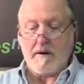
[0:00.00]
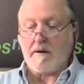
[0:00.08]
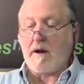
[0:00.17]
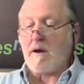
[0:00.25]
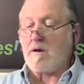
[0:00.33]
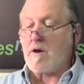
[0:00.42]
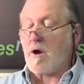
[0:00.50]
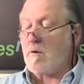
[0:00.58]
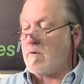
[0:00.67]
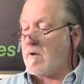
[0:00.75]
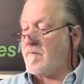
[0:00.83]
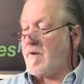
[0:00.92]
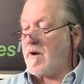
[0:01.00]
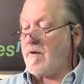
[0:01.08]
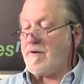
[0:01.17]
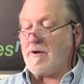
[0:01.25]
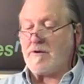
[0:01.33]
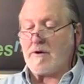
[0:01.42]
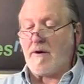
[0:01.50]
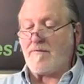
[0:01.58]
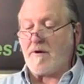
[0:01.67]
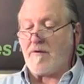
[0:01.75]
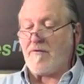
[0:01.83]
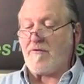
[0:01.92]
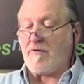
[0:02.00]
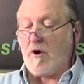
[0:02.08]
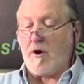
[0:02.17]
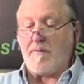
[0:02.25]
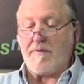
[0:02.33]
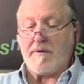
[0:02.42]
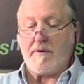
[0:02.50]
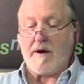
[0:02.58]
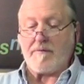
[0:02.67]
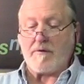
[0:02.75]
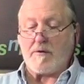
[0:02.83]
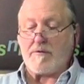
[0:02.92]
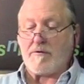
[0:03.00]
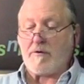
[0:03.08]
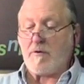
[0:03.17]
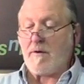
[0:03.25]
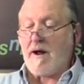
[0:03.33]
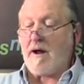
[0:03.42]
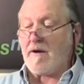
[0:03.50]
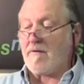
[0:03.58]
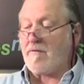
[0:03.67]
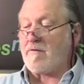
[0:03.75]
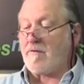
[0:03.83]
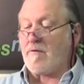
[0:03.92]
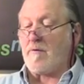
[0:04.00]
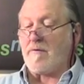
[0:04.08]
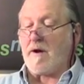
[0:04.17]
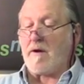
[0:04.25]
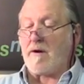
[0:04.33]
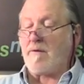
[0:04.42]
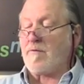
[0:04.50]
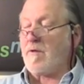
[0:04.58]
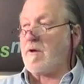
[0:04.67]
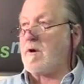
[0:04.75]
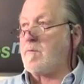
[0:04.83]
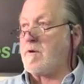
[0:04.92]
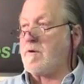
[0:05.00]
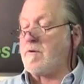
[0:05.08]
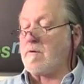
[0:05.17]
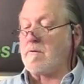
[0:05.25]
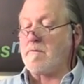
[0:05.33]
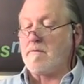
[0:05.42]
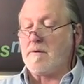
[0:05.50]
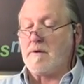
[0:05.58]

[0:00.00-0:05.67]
Again, note the advantage, I've just stopped. I've got 2 hands to sort out everything I want to do.